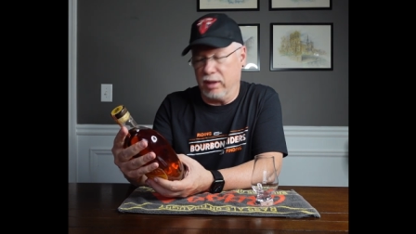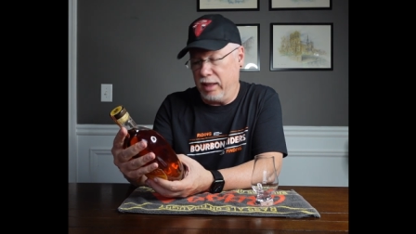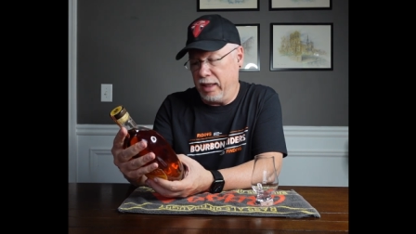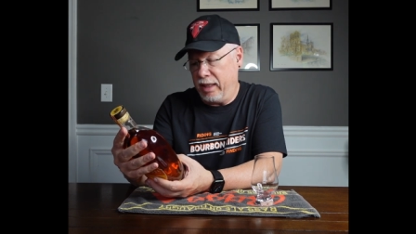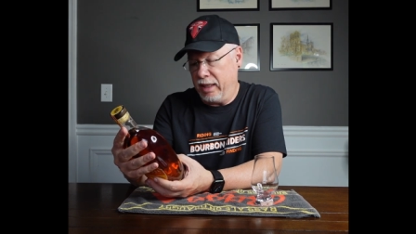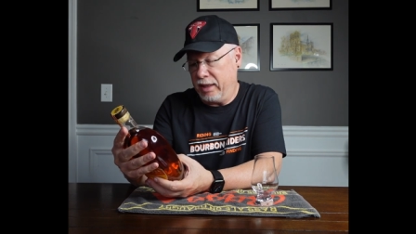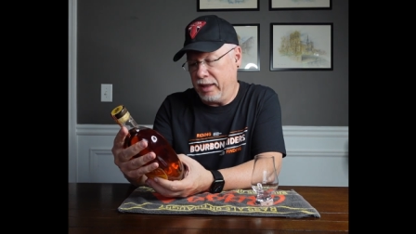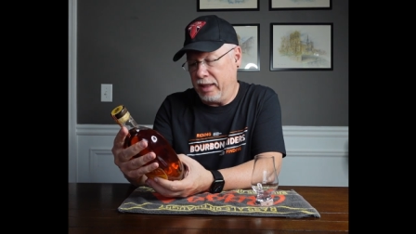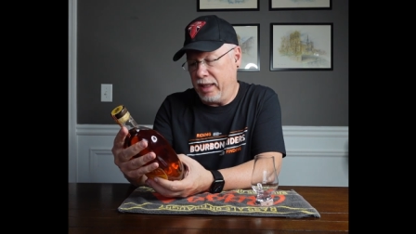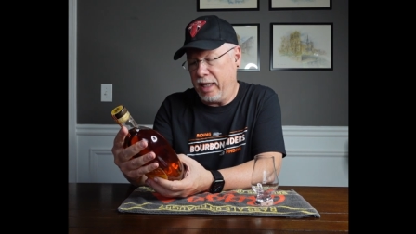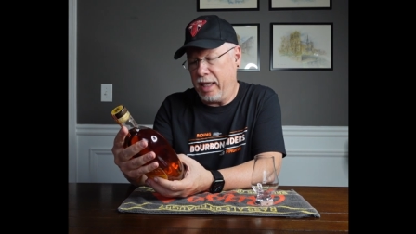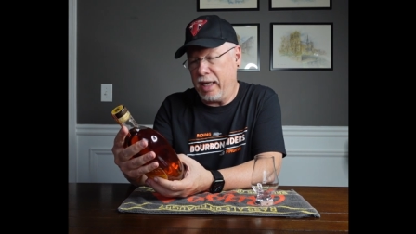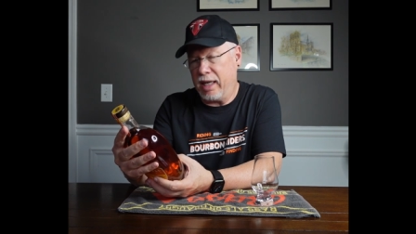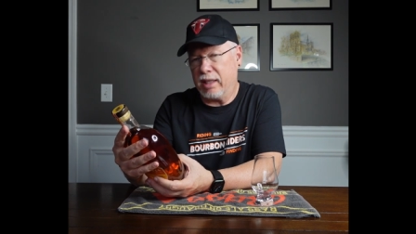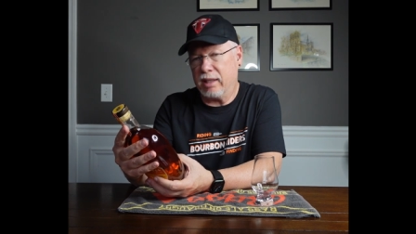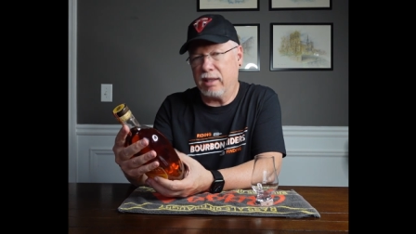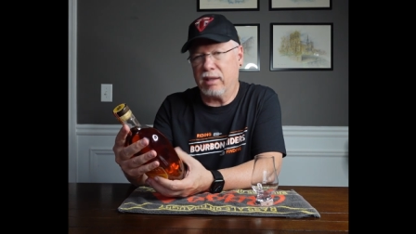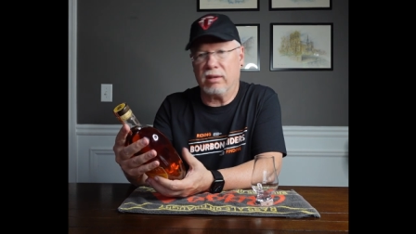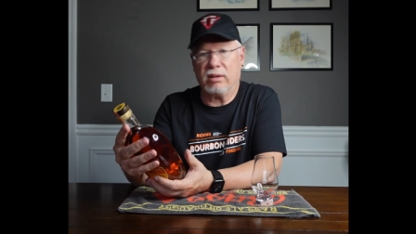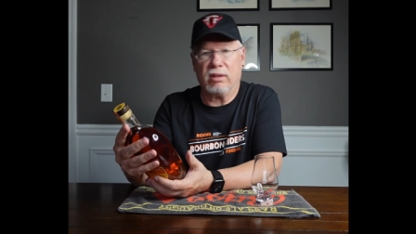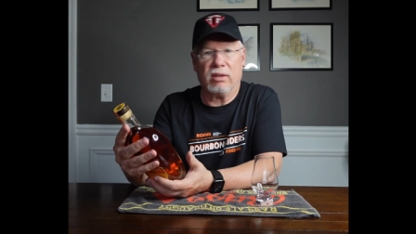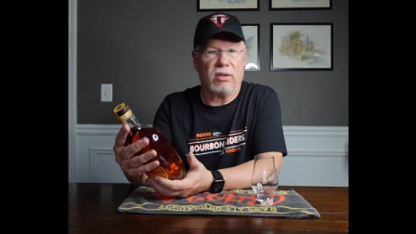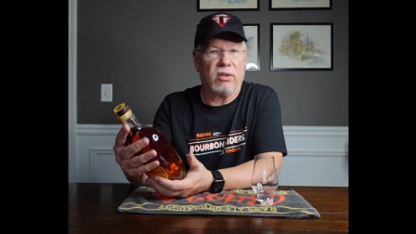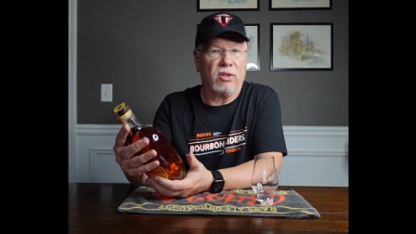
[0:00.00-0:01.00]

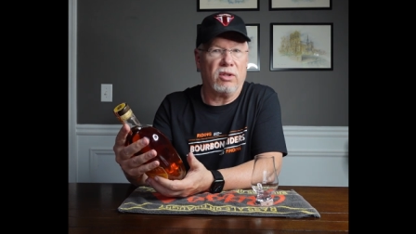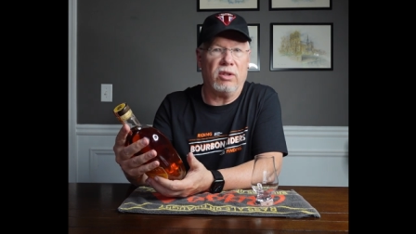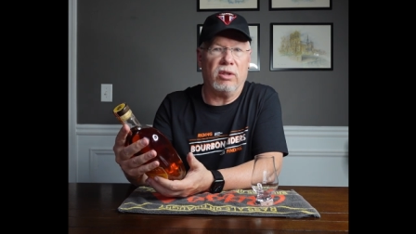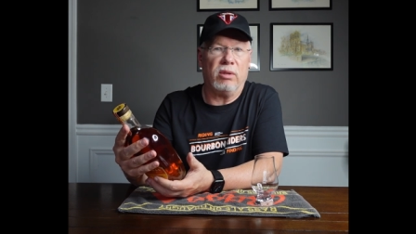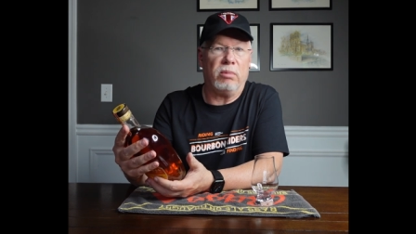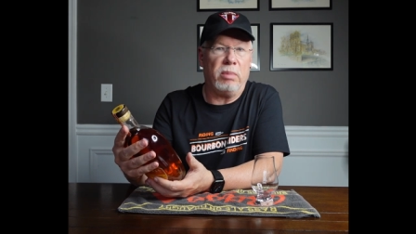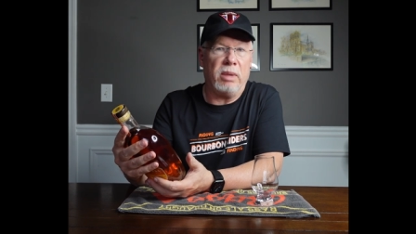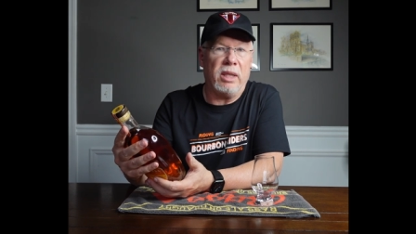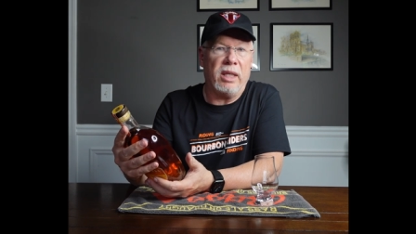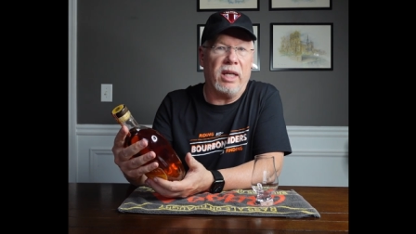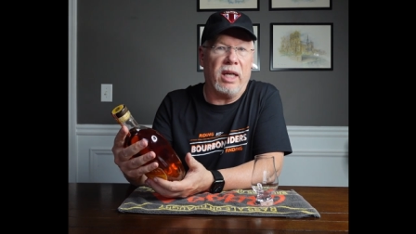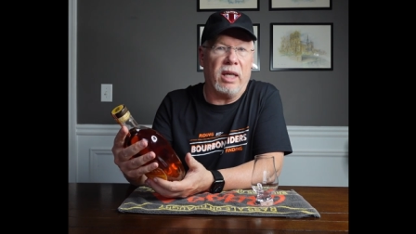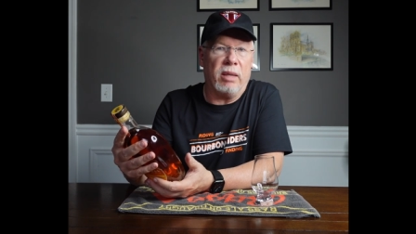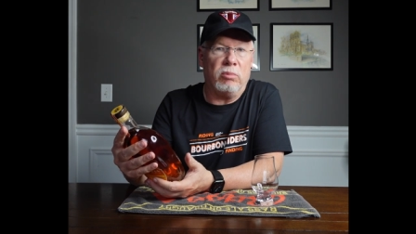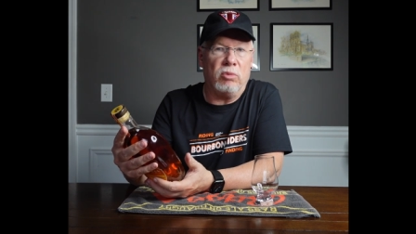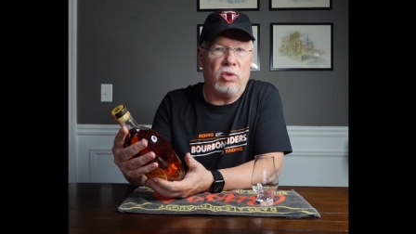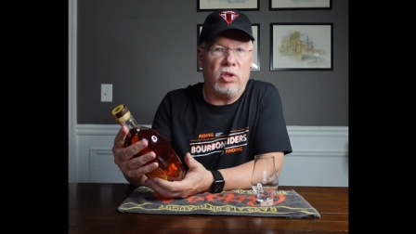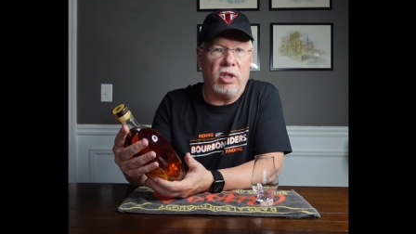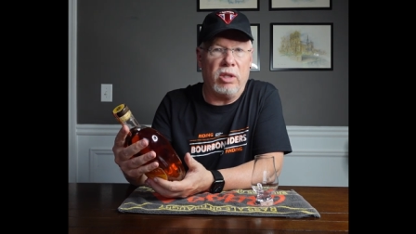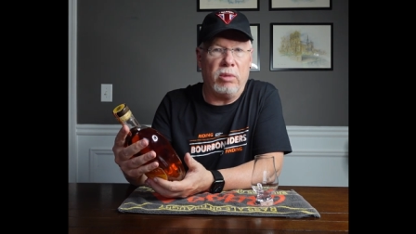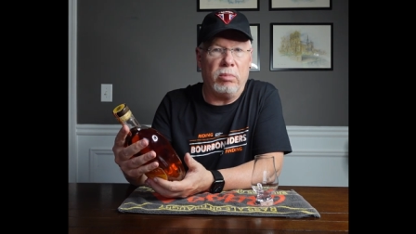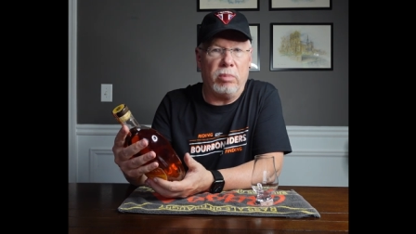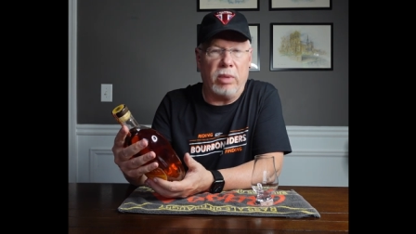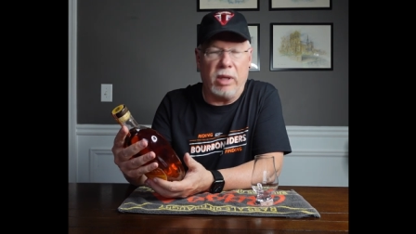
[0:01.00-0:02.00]
Indiana could be
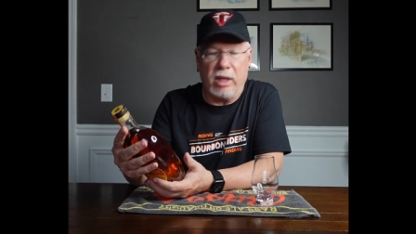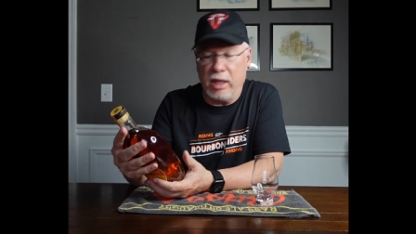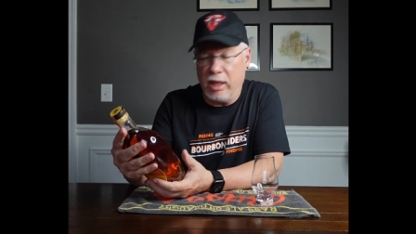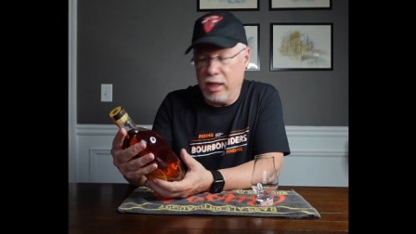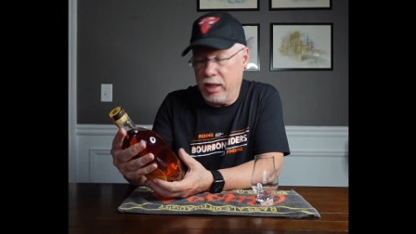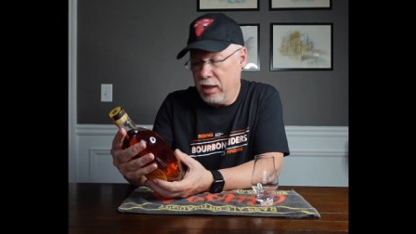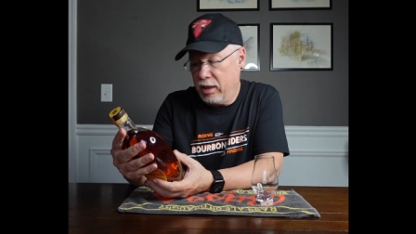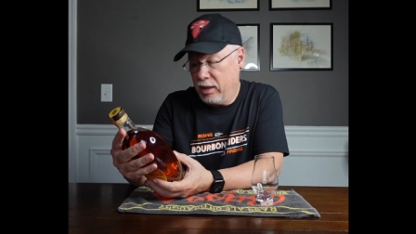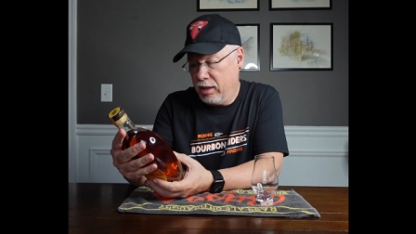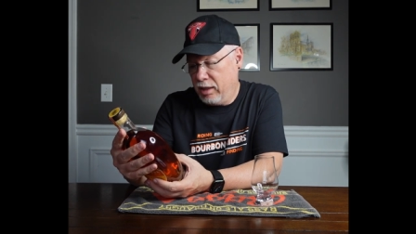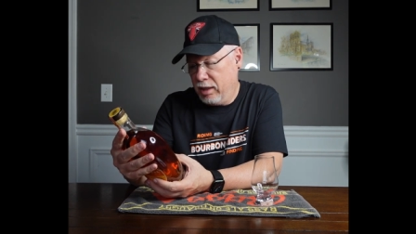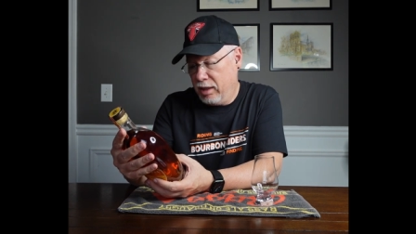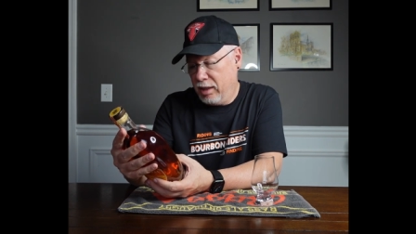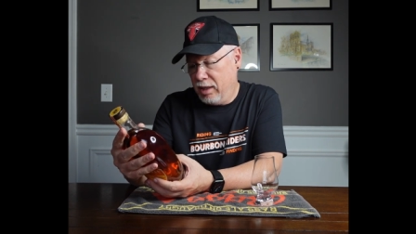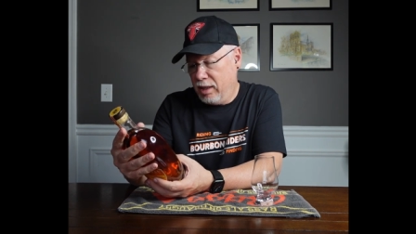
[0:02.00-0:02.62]
MGP.